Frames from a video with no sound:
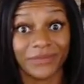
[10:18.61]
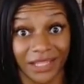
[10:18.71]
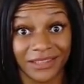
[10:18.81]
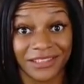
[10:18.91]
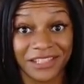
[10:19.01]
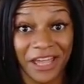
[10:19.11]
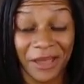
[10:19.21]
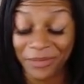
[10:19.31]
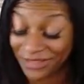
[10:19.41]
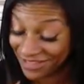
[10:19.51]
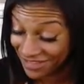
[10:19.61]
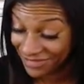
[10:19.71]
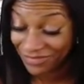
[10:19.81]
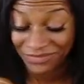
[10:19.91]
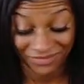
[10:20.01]
that this has happened.
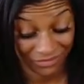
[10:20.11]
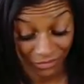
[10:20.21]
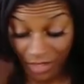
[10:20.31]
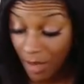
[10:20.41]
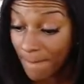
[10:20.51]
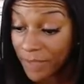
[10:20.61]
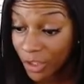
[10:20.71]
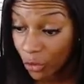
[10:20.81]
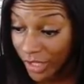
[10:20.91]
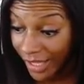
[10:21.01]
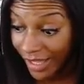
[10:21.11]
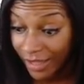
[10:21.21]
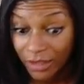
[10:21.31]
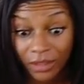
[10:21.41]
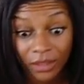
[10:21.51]
But okay.